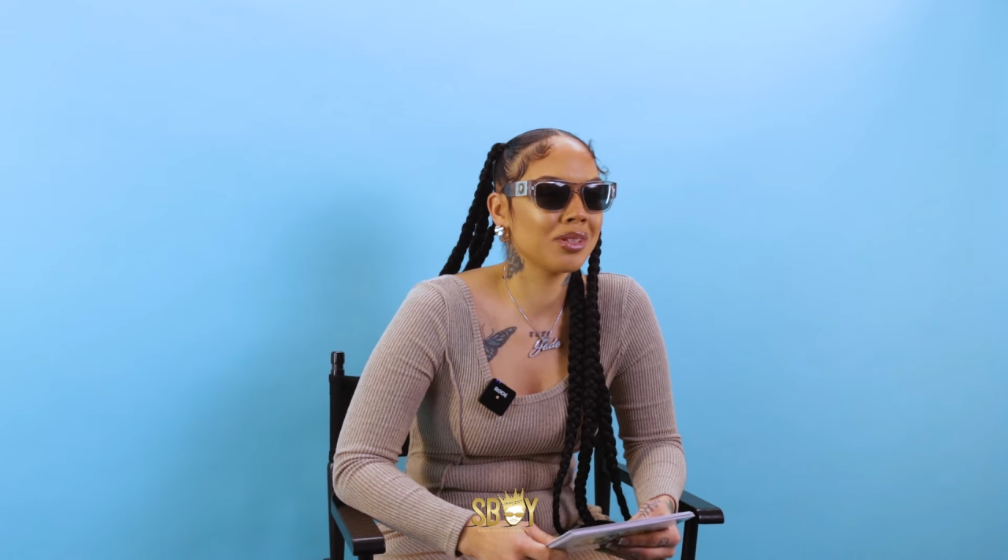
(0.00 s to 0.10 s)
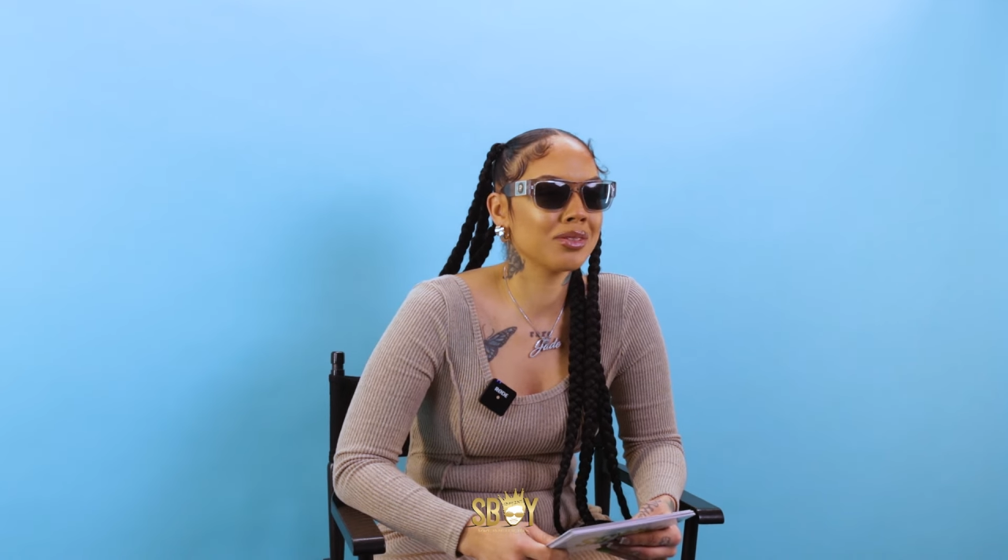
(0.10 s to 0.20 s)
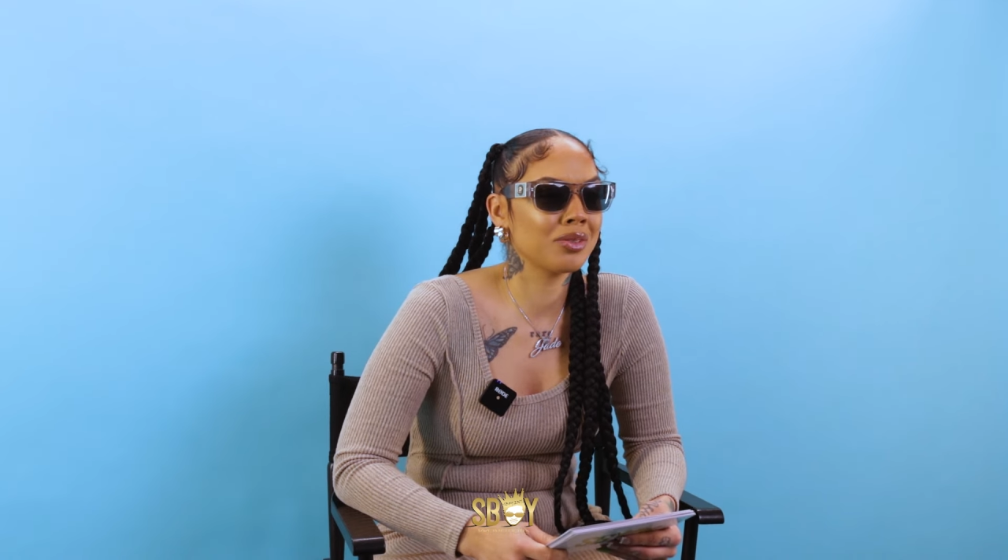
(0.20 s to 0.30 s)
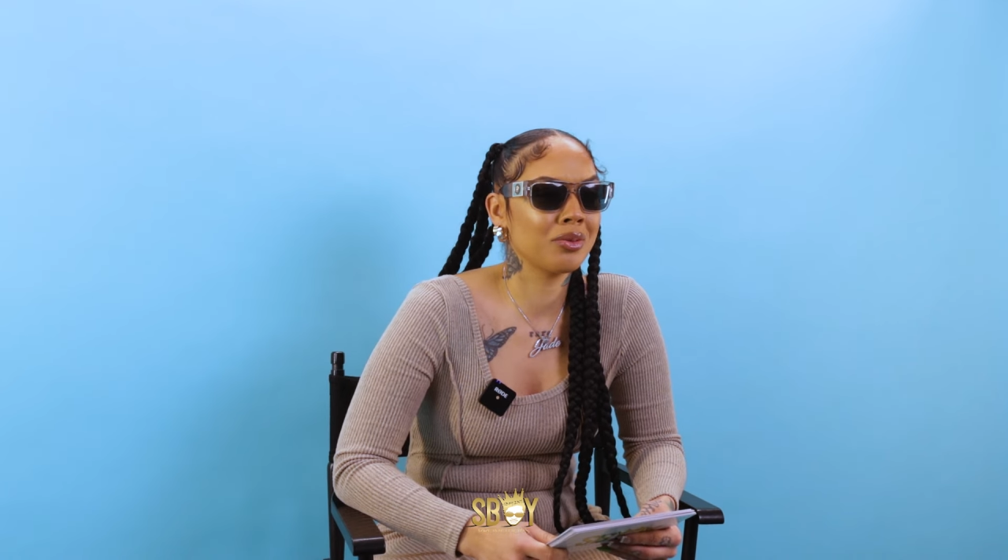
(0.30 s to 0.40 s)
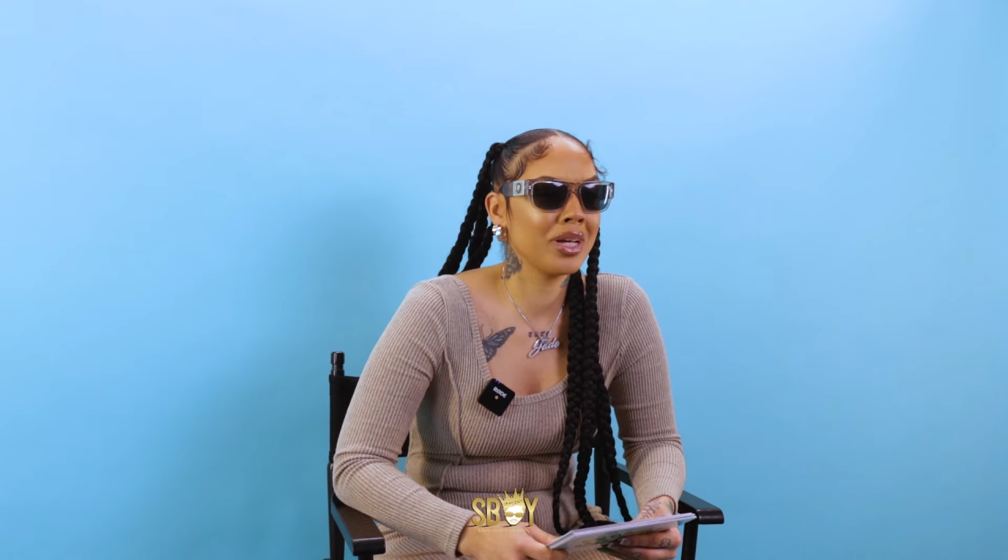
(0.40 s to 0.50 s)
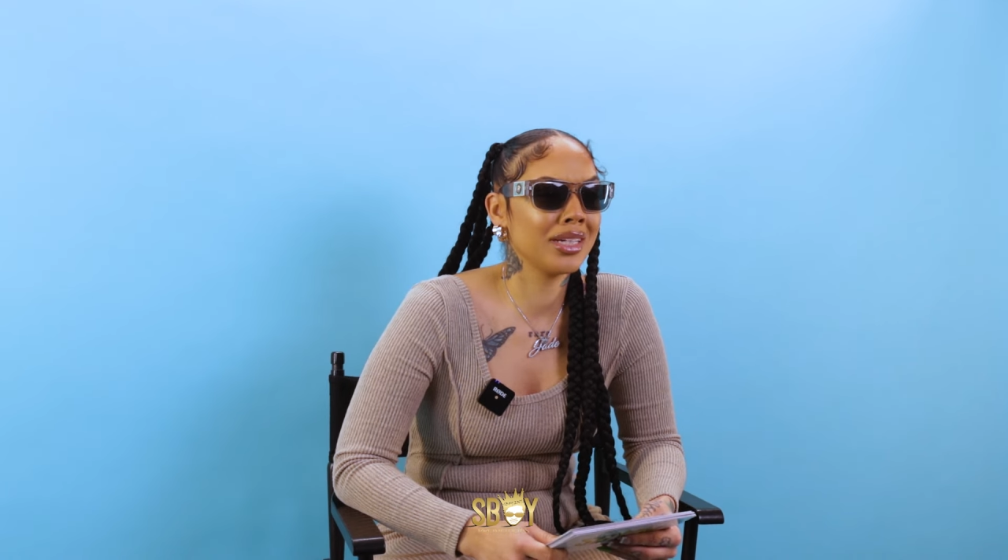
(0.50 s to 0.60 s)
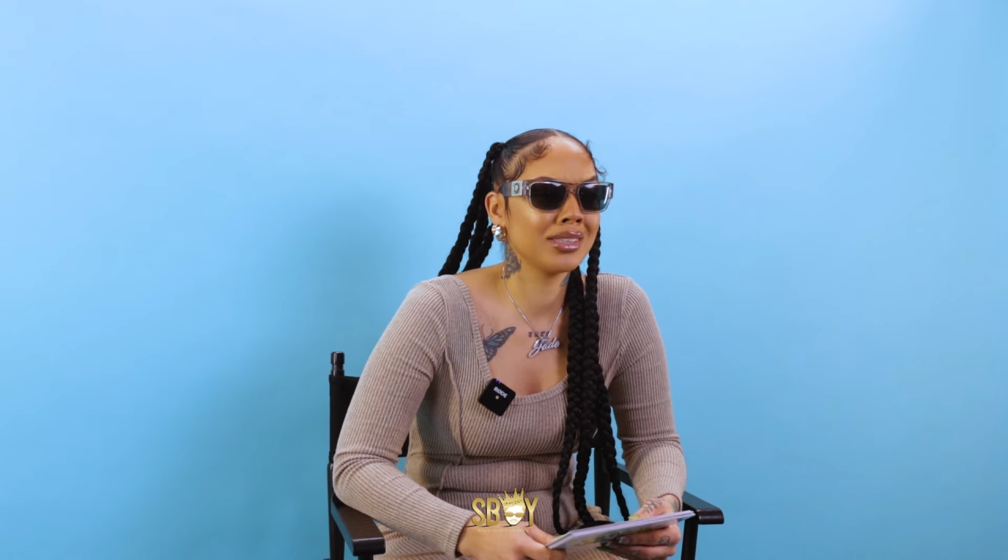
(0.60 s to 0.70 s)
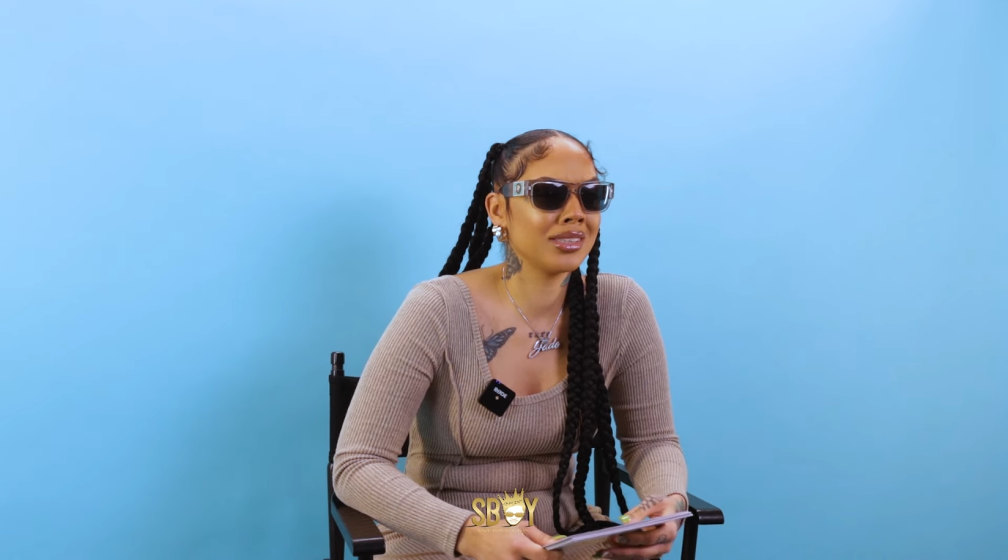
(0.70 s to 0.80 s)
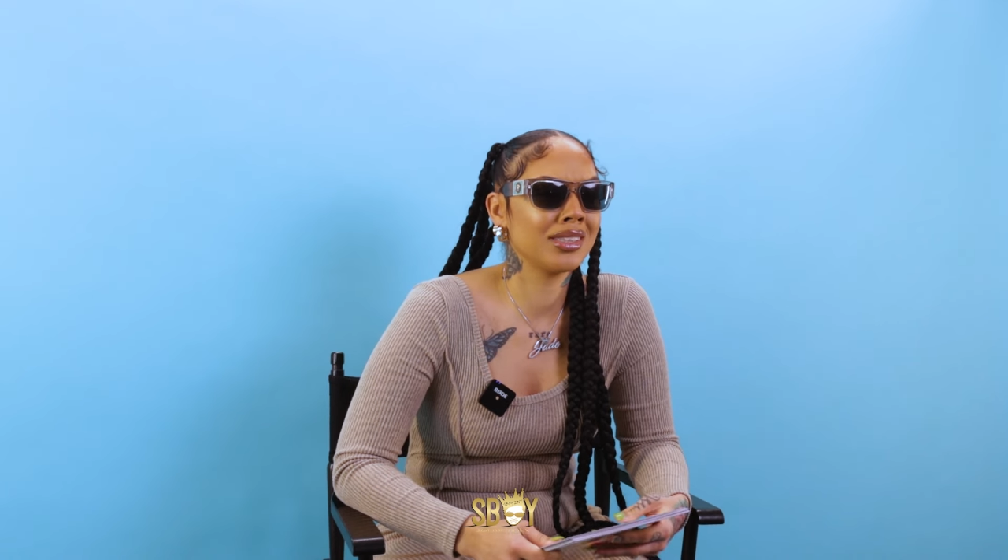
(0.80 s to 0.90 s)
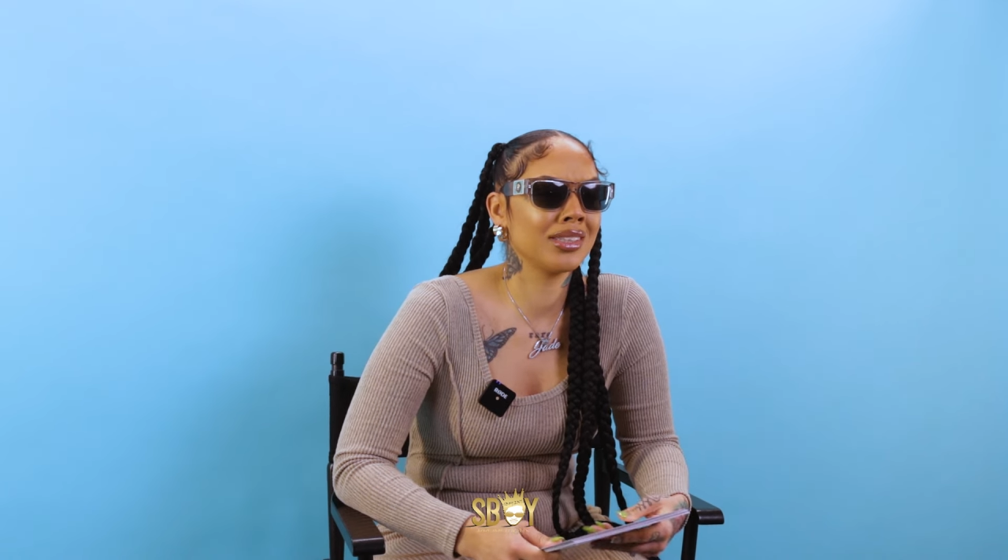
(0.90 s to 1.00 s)
on some whack
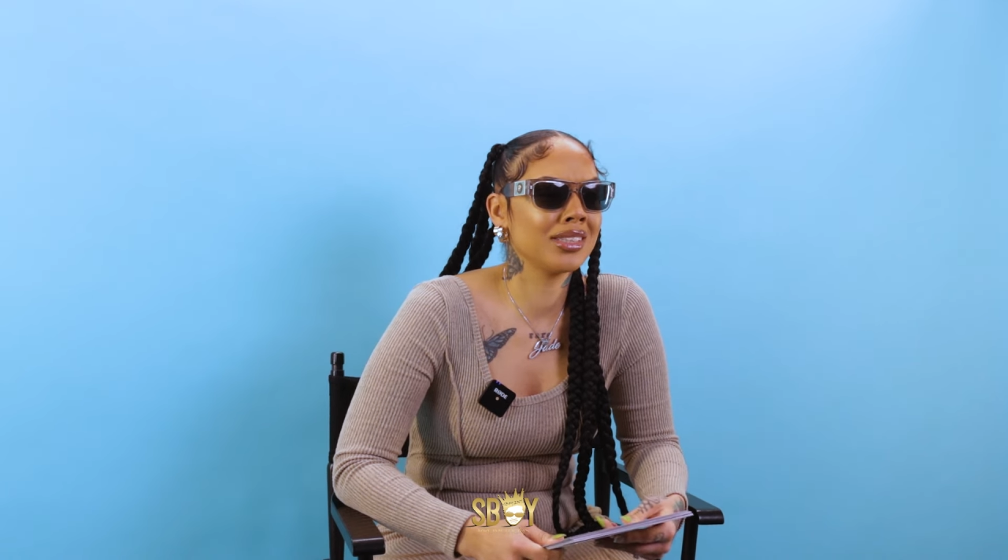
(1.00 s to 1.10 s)
shit,